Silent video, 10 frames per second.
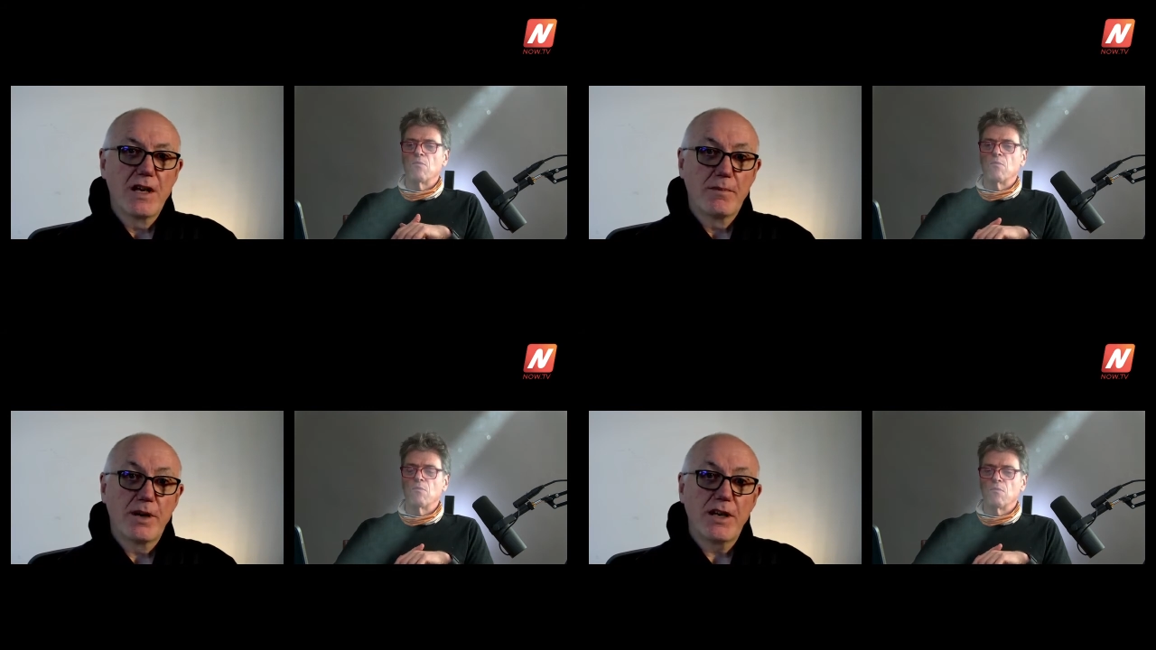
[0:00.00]

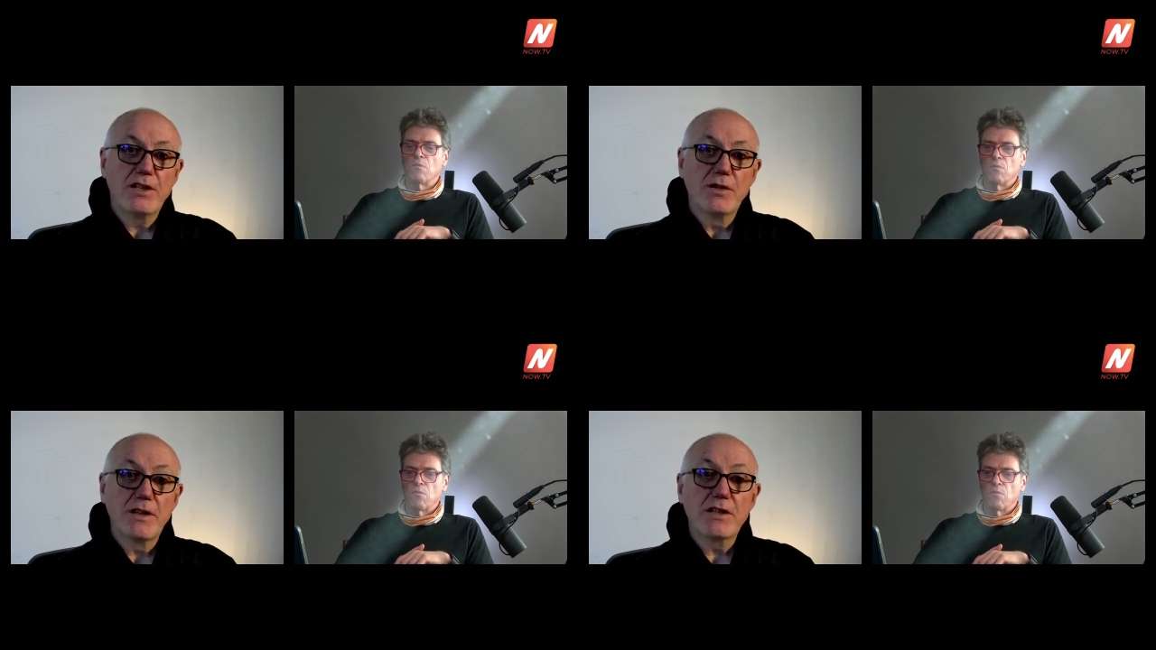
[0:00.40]
Speaker 1: but in
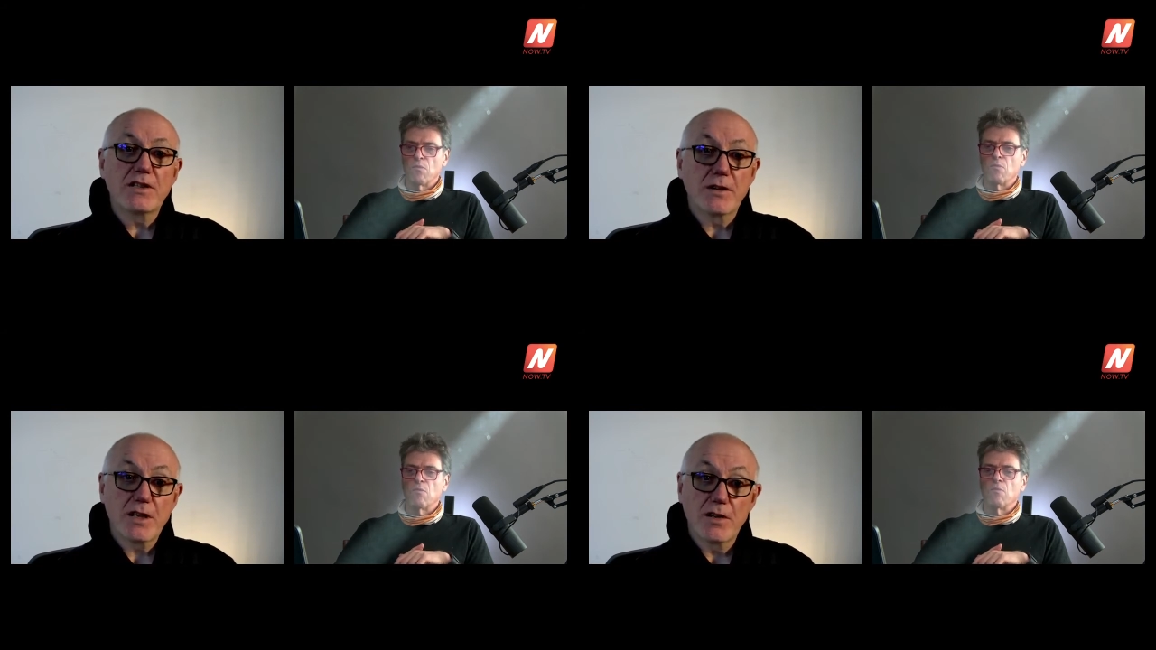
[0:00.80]
doing
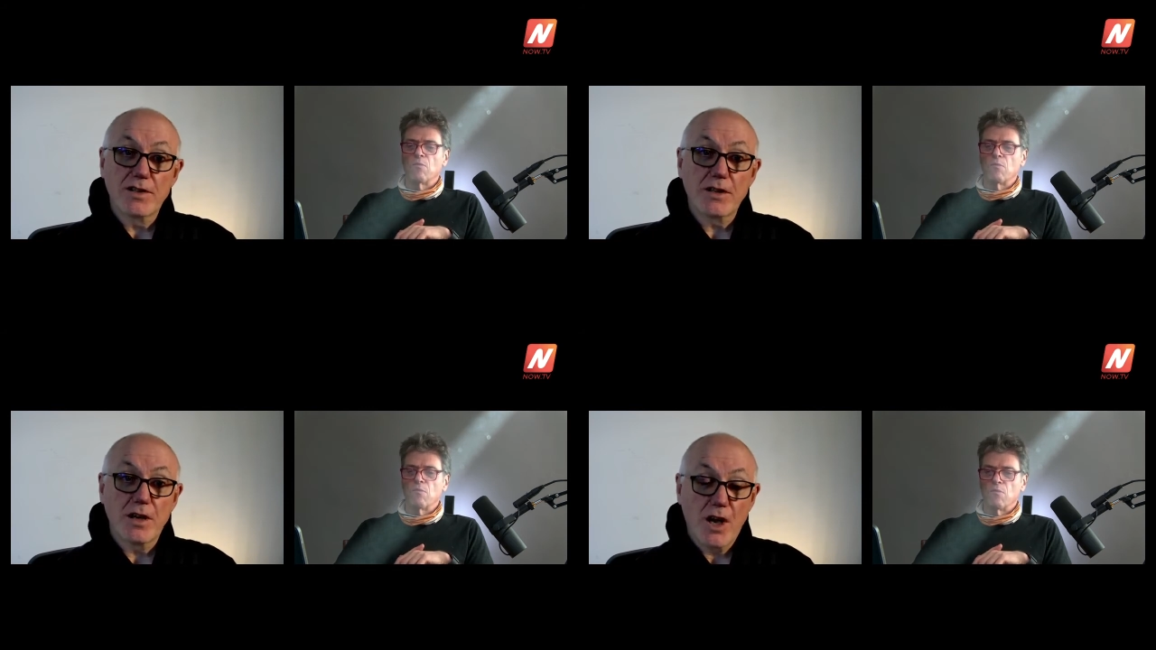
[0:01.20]
so, he
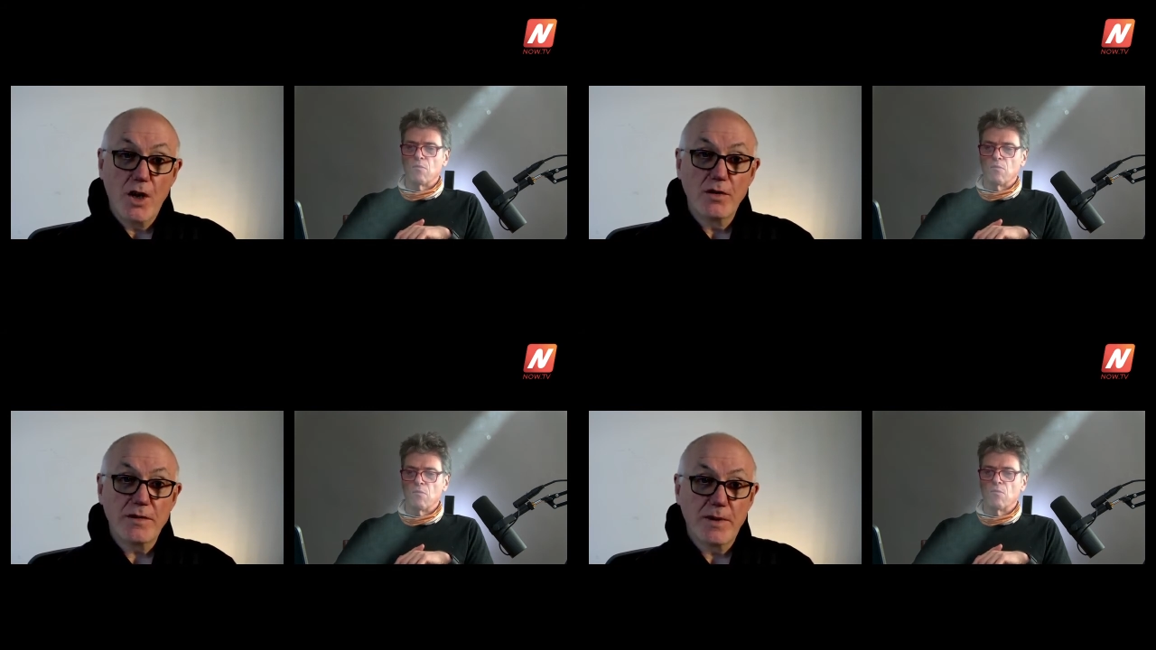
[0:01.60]
also
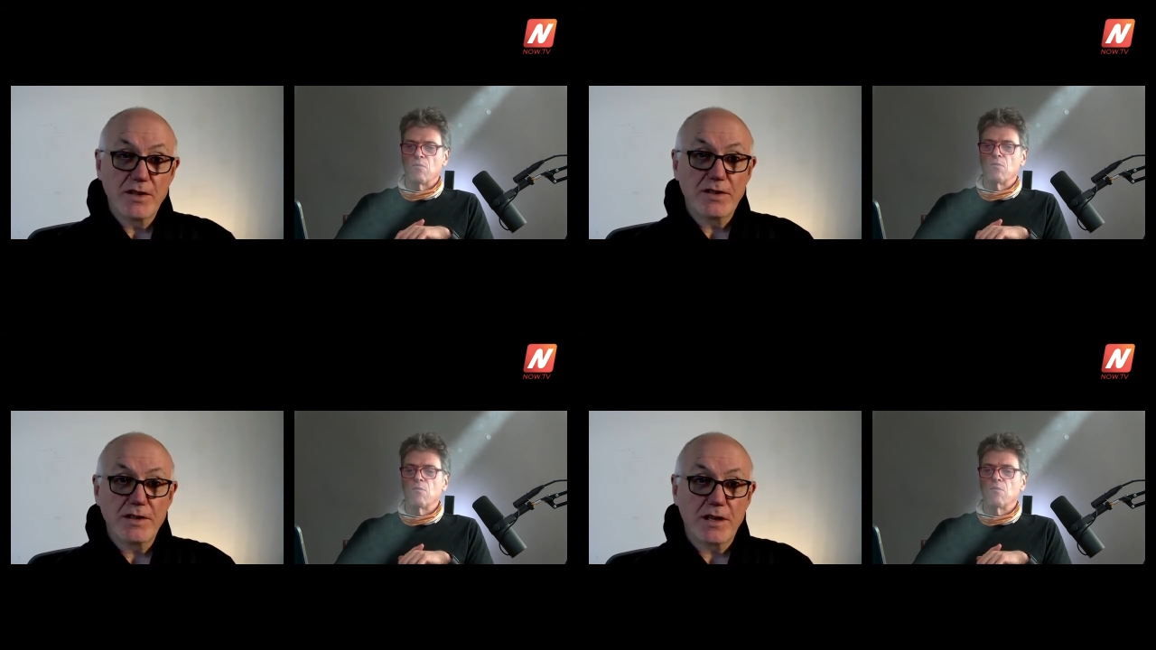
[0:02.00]
owns most
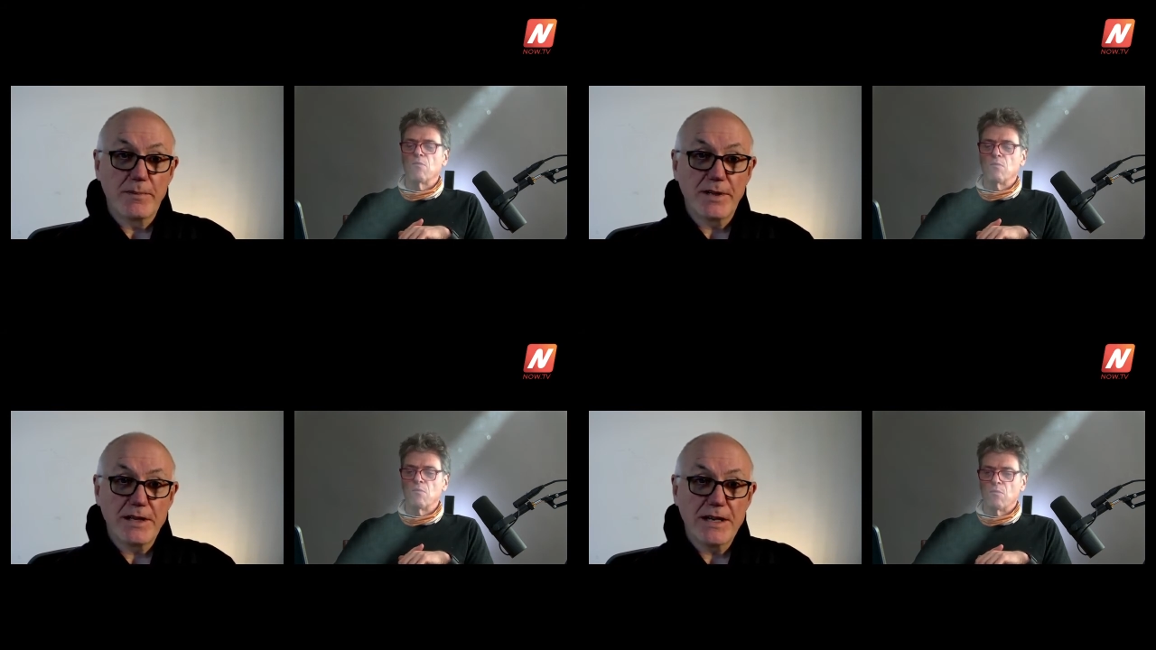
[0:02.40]
of the
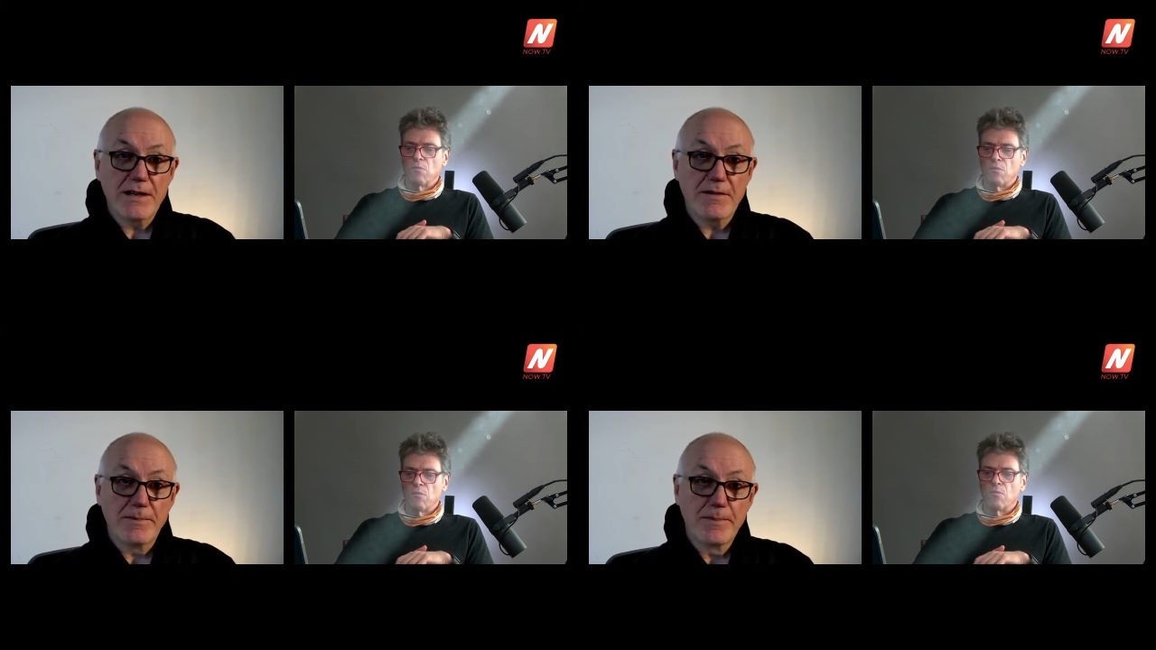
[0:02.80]
company
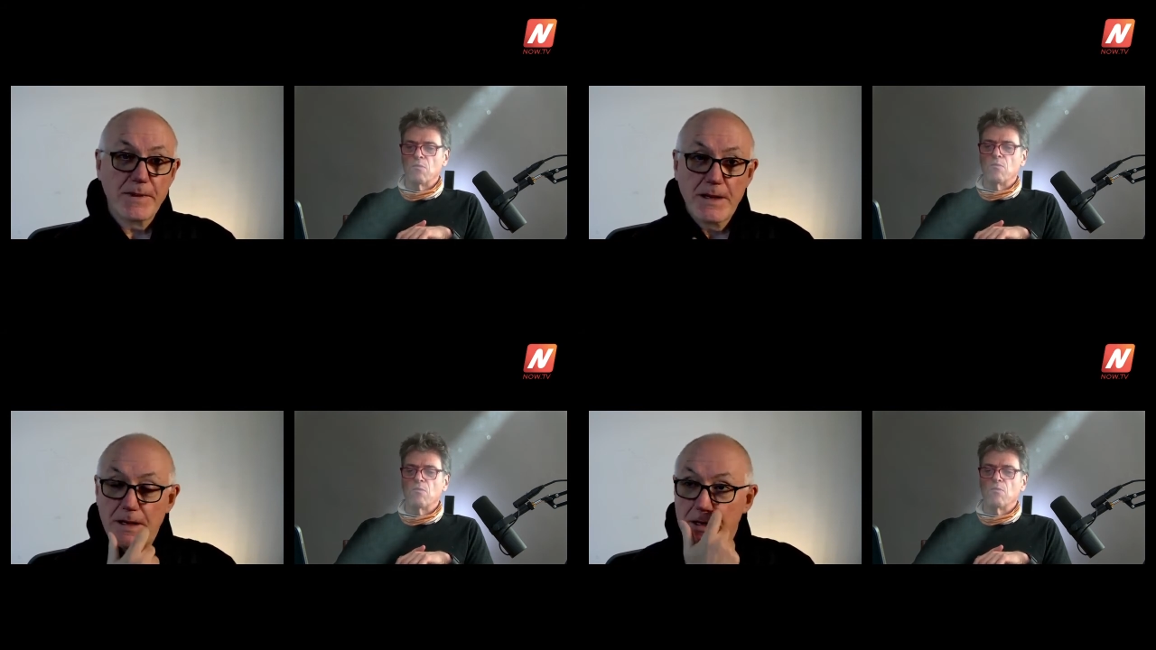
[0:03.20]
now.
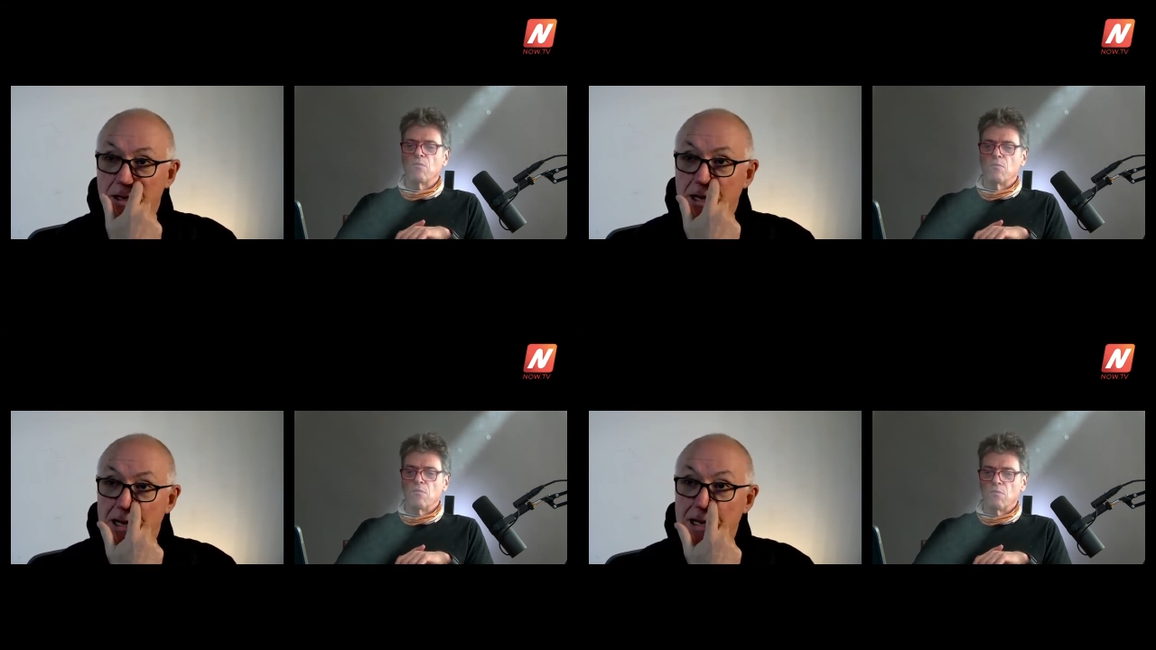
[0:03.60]

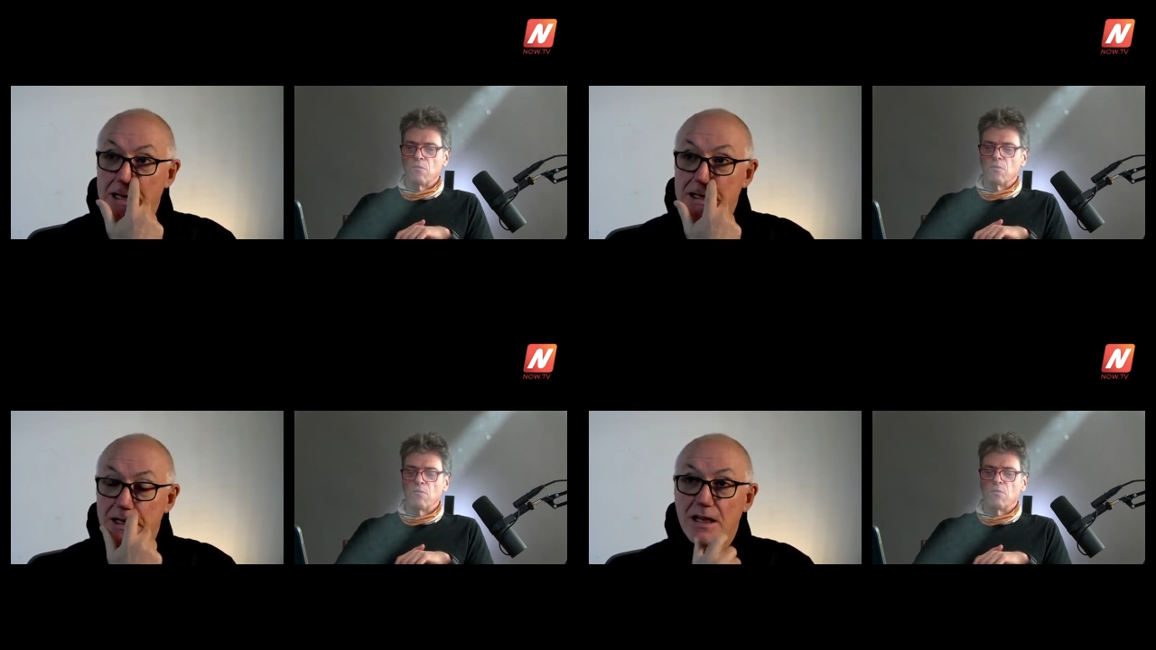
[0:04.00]

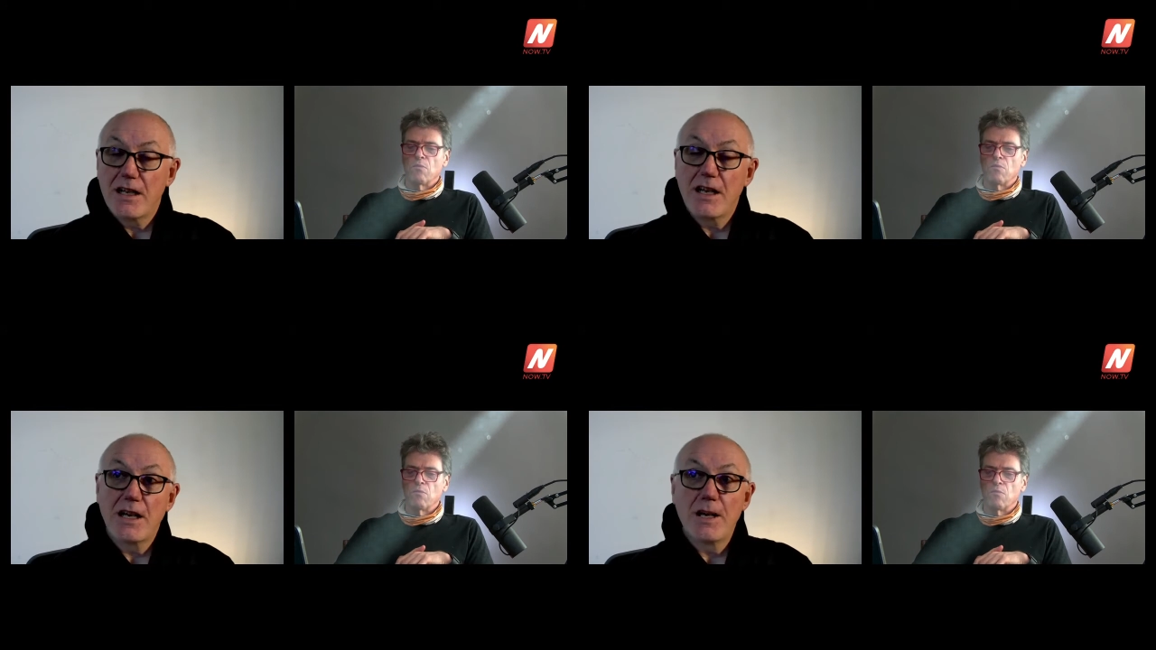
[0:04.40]
And
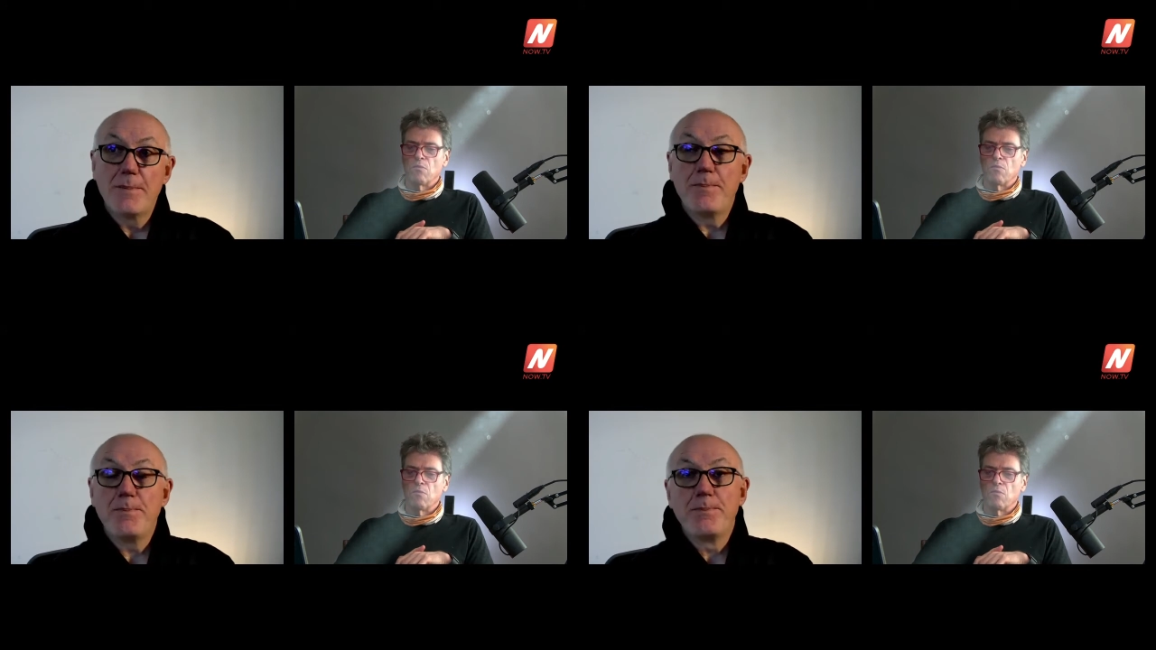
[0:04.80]
um,